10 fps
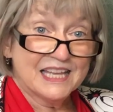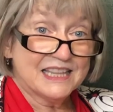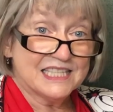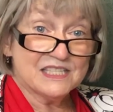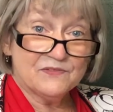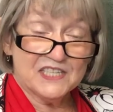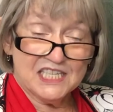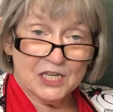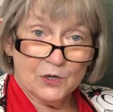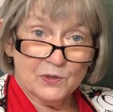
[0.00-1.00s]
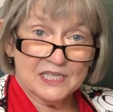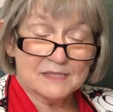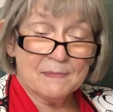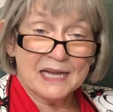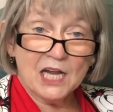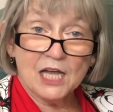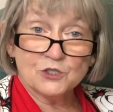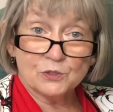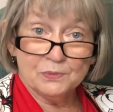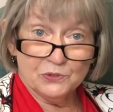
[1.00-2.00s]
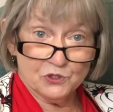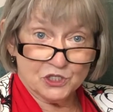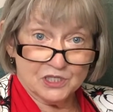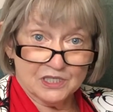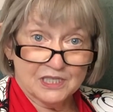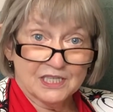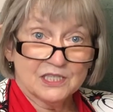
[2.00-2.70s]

This video is my contribution